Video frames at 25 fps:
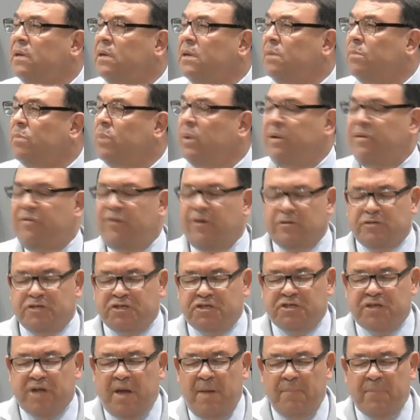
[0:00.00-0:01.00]
But there's
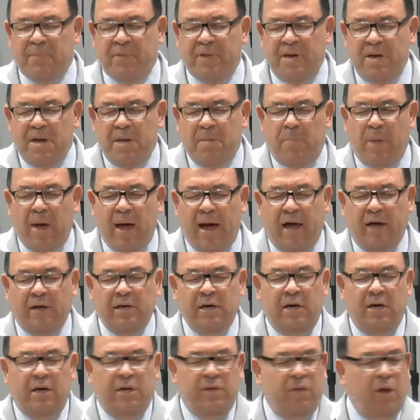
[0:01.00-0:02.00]
something about
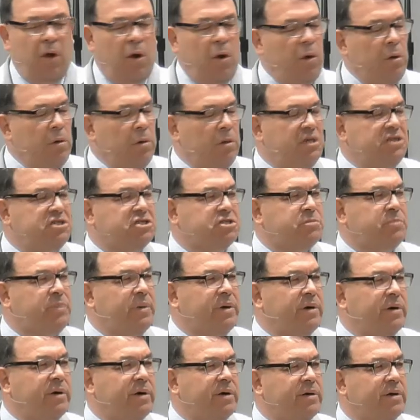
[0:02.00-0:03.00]
the Holy
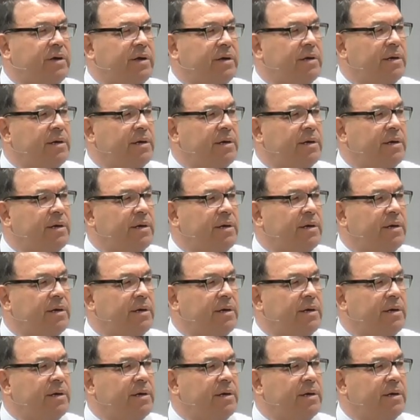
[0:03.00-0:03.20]
Spirit